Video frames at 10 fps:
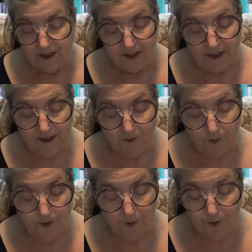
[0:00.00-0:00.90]
And
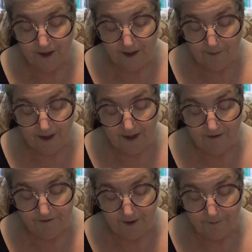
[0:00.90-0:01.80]
there weren't that many
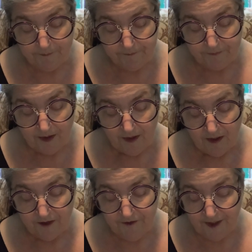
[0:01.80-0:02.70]
of them.
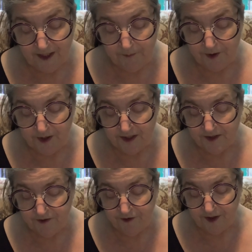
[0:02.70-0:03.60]
The fat community
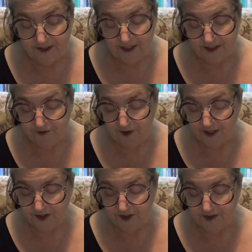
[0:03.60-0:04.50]
is as
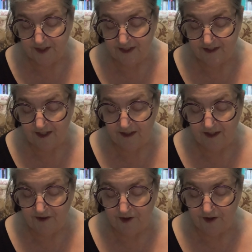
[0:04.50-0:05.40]
fractious as any
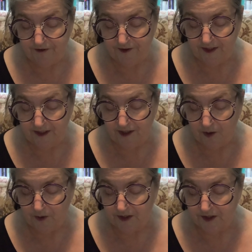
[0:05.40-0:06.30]
other affinity
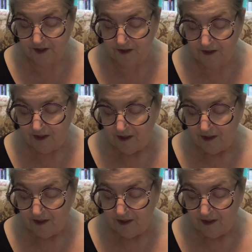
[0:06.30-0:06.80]
coalition.